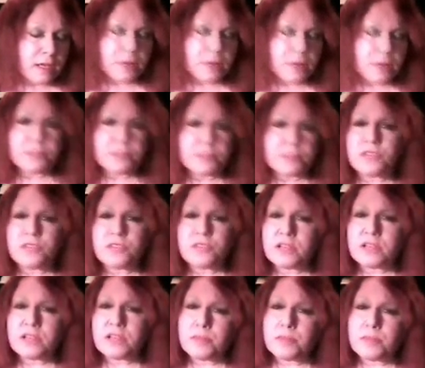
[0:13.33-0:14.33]
you're just
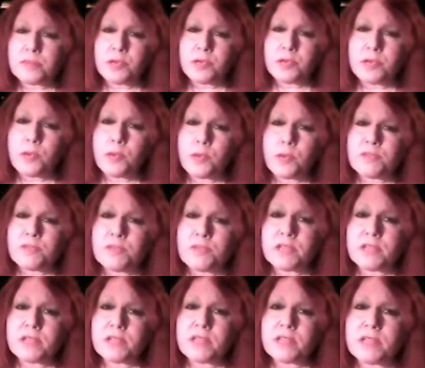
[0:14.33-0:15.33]
not on the male
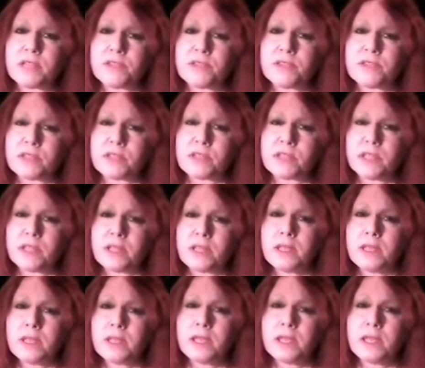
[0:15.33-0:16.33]
wavelength,
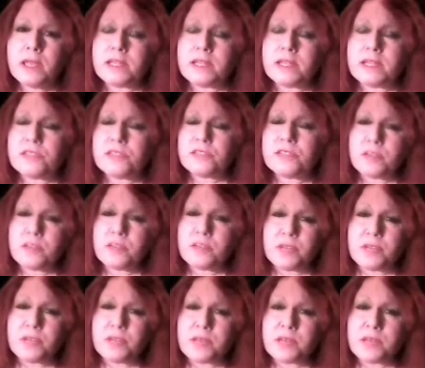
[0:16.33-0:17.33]
and at the
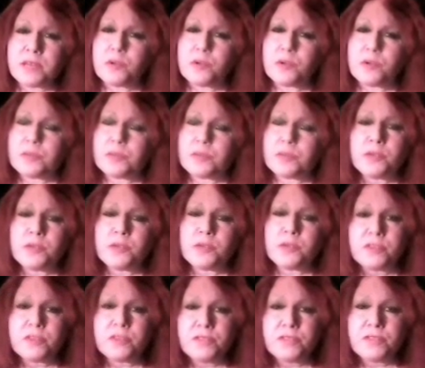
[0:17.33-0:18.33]
same time you want to be
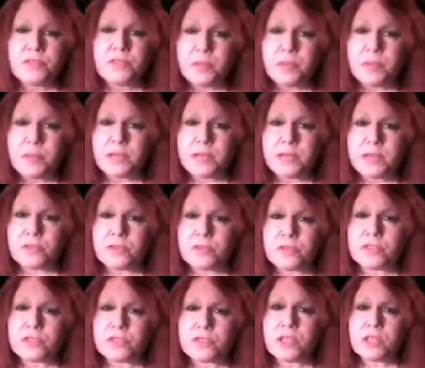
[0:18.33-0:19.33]
with the
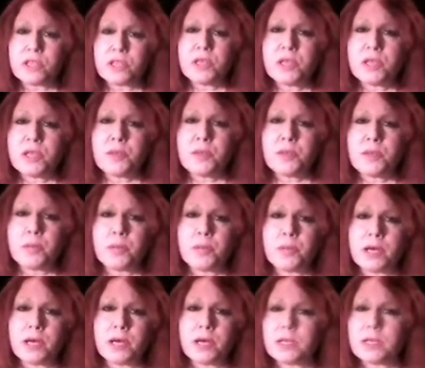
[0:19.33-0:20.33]
females,
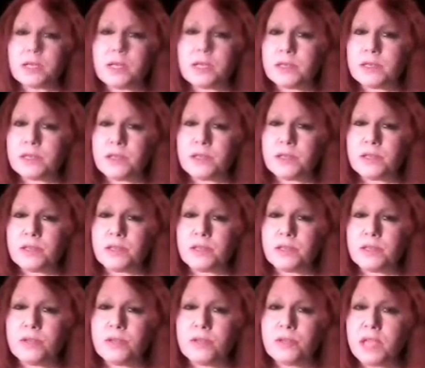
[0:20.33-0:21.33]
but
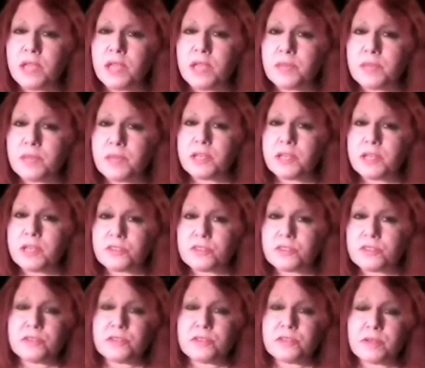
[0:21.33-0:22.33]
you can't
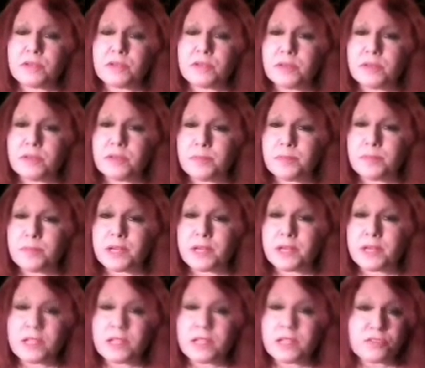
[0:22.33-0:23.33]
because of your
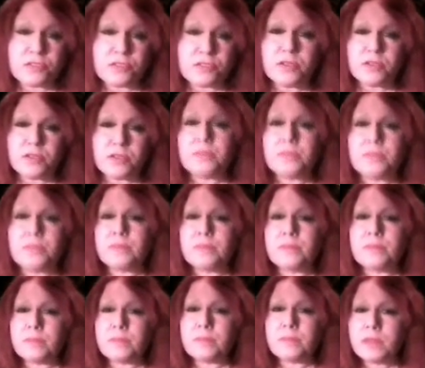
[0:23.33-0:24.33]
biological
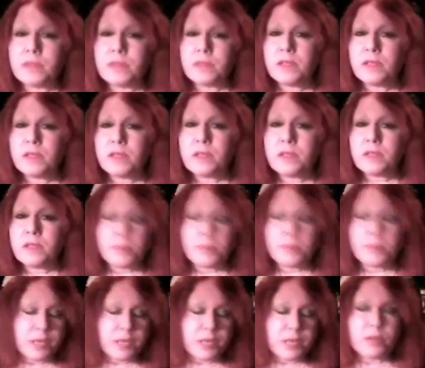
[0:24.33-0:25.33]

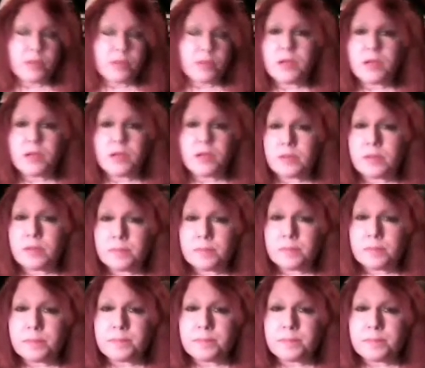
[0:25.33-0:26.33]
male
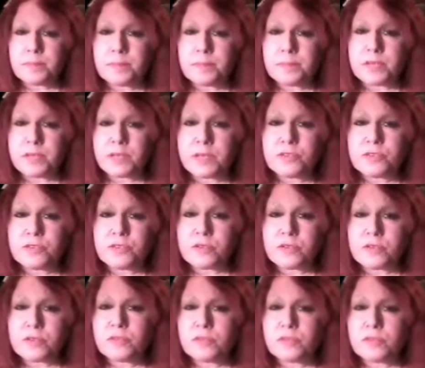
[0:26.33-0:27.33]

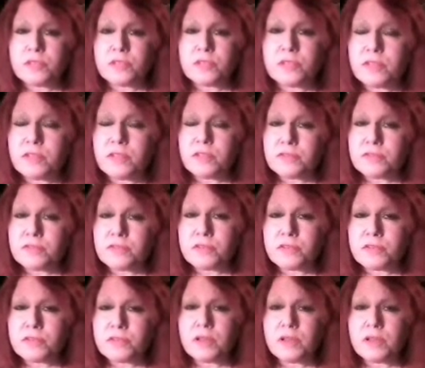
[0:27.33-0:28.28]
external self.